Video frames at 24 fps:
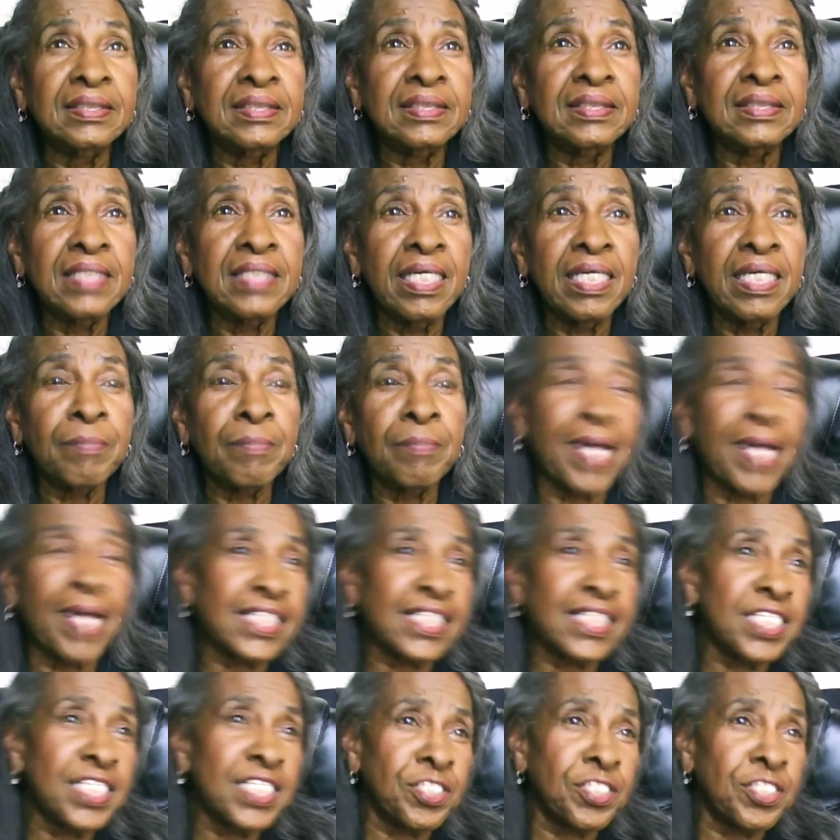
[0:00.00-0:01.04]

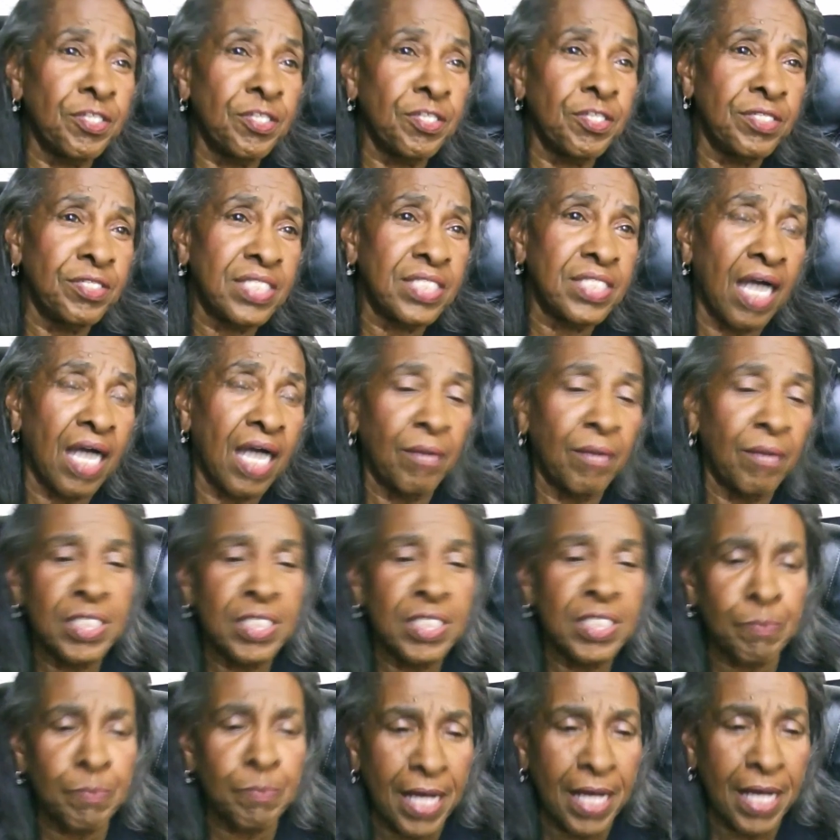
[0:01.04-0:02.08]
practitioners are
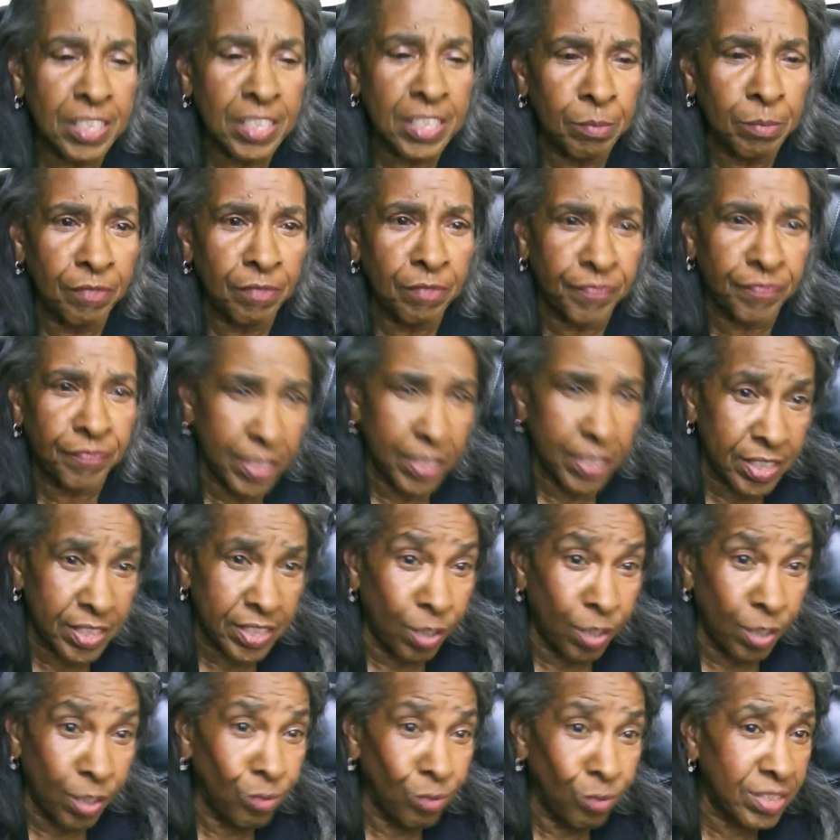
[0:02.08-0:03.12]
responsible for the souls
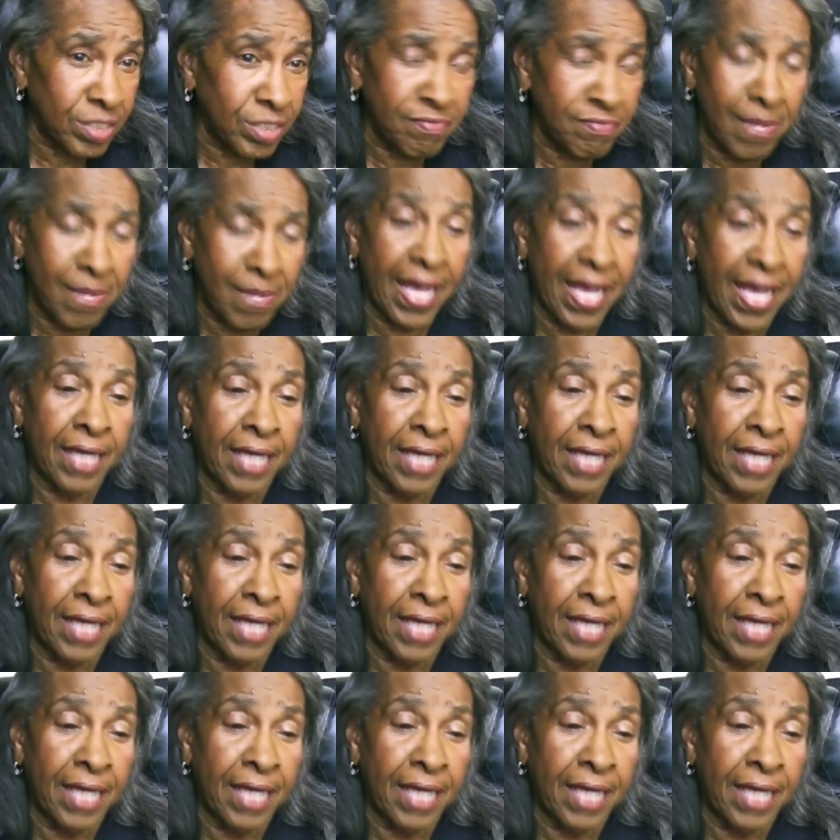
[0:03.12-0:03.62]
of man.